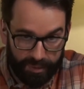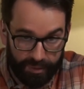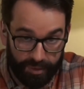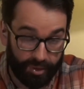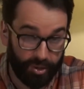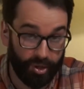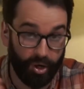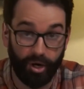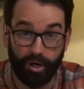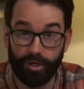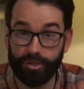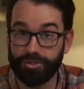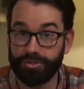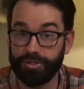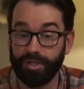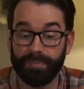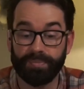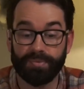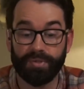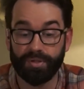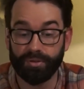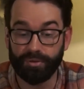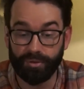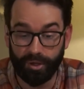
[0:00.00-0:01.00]
The car
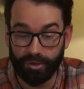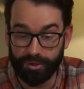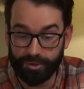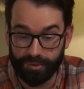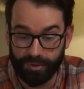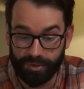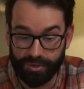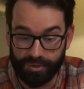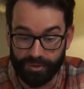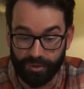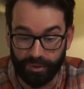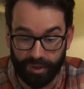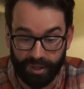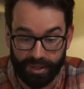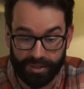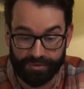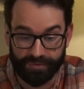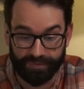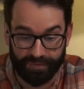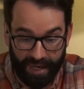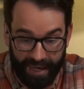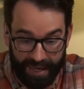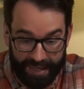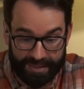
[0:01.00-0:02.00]
trip to the grocery store
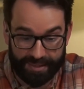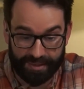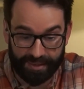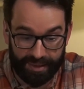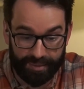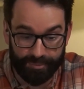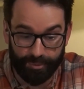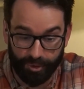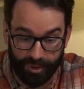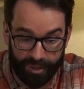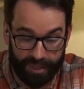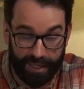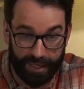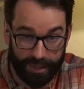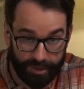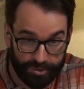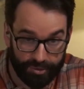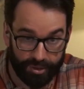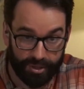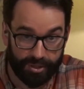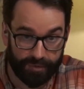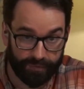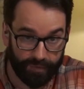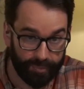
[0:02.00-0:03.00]
is vastly more
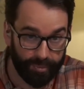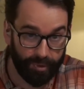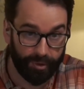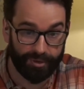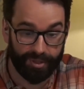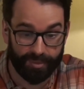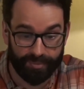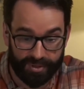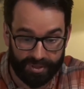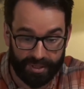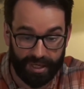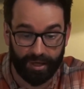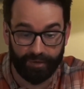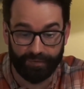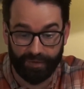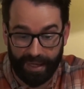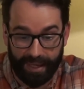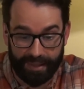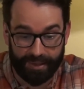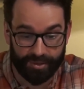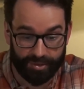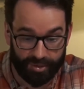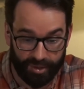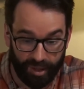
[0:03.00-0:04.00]
dangerous for both himself
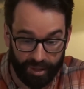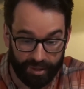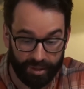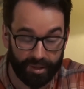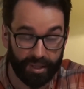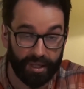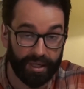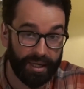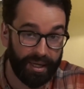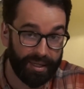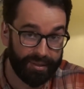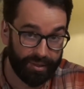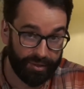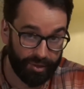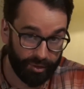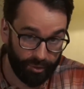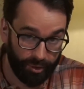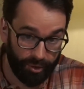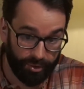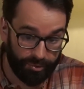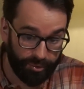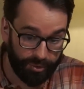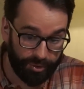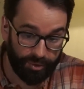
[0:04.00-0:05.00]
and his daughter than the
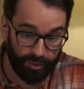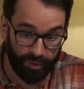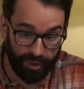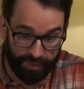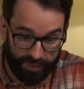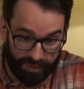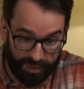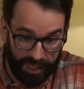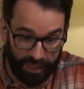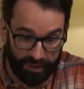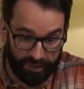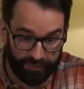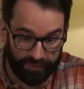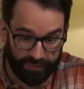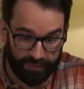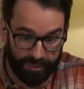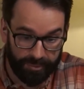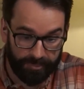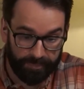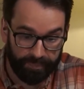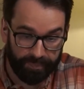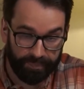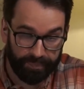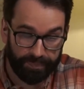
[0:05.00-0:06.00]
grocery store itself.
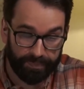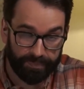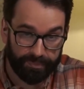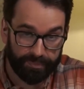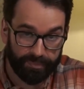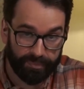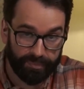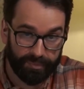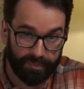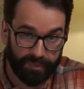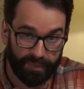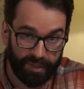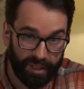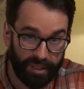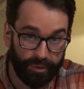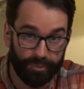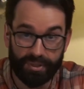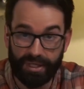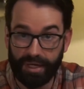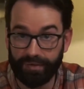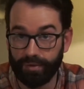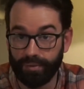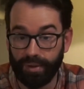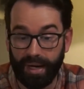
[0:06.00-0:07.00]
He
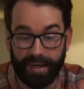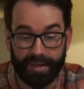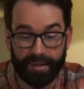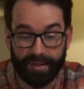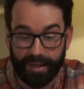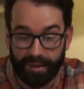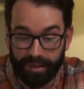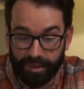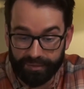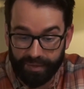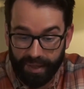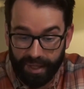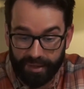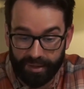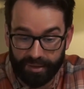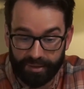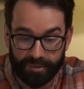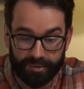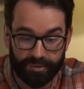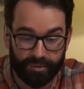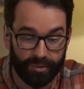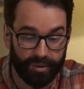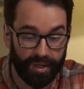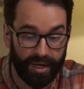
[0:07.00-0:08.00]
would never ride an
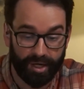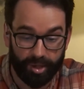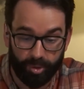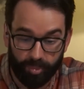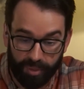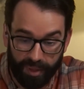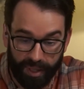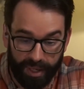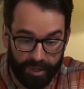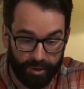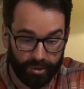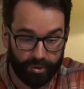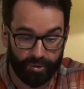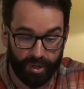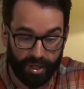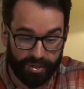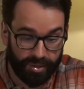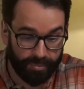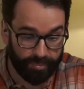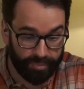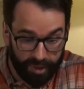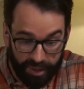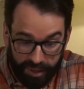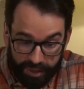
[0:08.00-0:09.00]
elevator or an airplane or
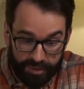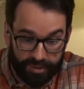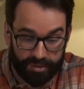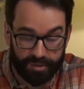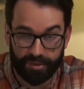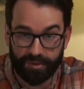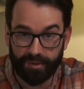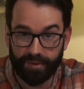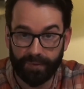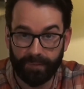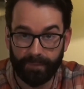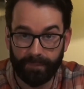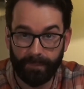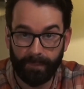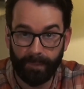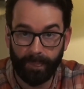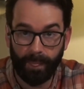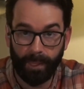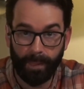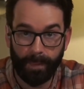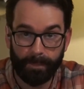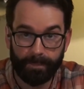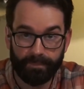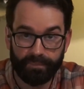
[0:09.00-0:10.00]
cross a bridge.
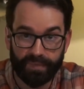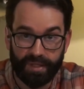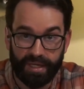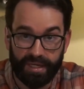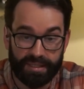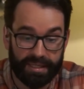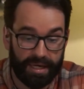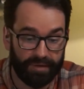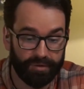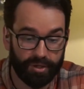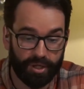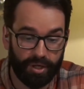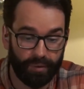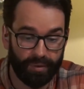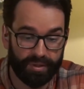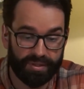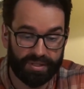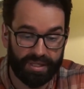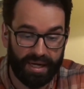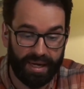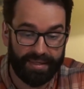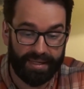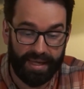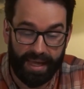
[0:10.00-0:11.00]
He'd never go
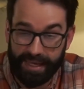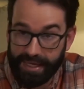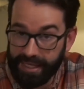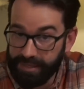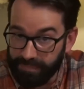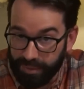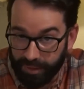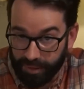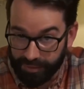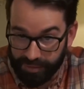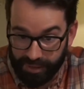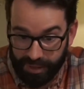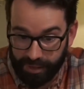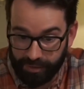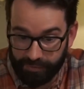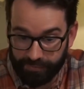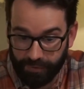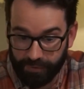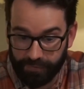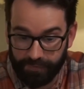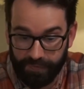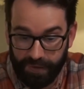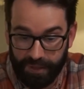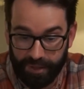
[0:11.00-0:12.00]
inside any building
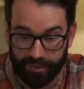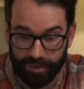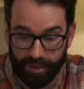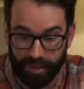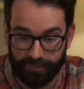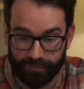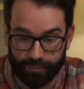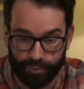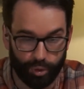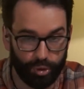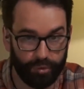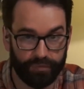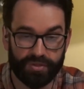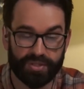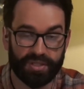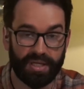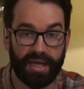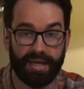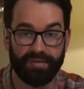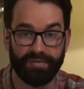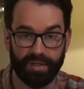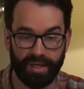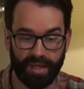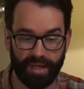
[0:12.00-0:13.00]
for fear of roofs
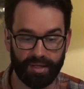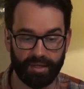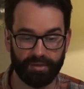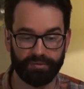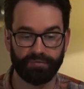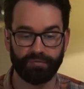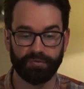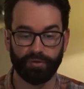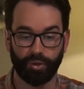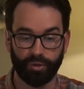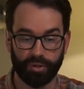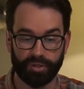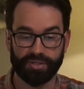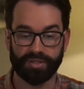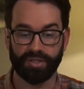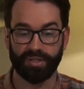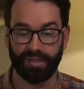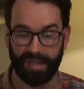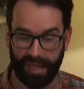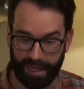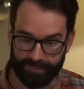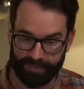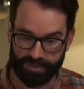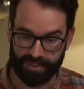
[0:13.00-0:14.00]
caving in and floors
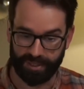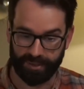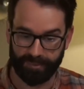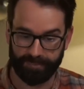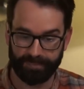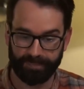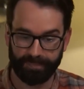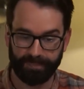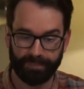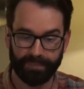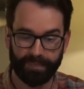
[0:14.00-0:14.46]
collapsing.